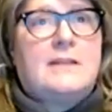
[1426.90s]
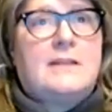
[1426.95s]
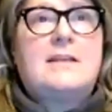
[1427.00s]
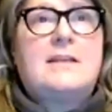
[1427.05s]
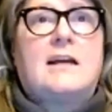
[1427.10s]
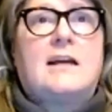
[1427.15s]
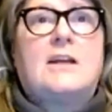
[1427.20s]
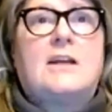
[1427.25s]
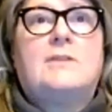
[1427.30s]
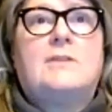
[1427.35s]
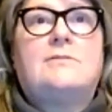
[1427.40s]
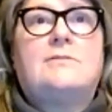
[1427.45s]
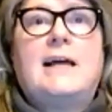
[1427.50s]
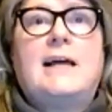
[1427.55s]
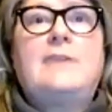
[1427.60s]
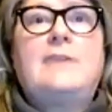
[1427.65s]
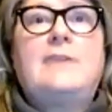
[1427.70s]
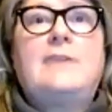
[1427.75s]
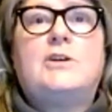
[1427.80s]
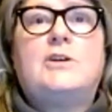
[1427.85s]
the
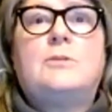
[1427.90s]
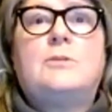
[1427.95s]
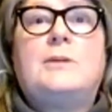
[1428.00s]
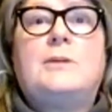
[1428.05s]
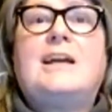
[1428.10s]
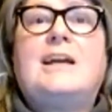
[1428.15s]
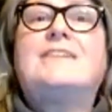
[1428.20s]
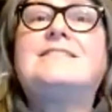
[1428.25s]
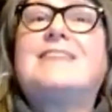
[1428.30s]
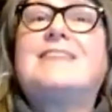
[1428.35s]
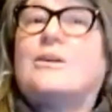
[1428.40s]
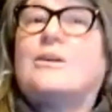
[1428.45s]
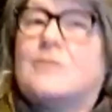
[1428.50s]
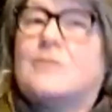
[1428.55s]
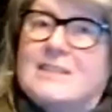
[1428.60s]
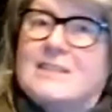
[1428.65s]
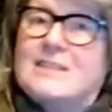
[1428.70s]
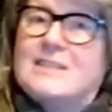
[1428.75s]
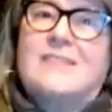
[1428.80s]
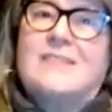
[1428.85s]
executive level because
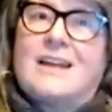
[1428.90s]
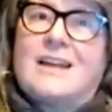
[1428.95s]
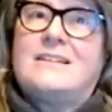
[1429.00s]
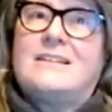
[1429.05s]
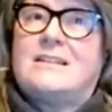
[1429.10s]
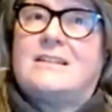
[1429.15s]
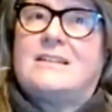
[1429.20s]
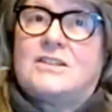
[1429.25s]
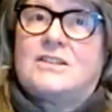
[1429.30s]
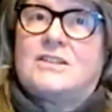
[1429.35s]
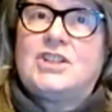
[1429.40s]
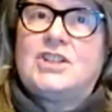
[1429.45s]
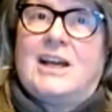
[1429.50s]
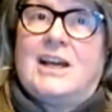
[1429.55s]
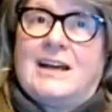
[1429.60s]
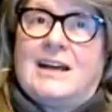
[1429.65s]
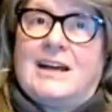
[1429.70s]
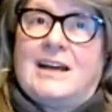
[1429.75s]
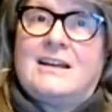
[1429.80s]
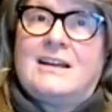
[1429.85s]
they already signed the
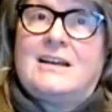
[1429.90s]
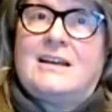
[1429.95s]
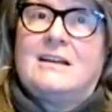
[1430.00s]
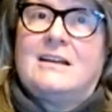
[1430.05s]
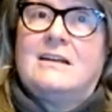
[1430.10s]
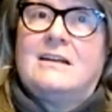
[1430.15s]
check,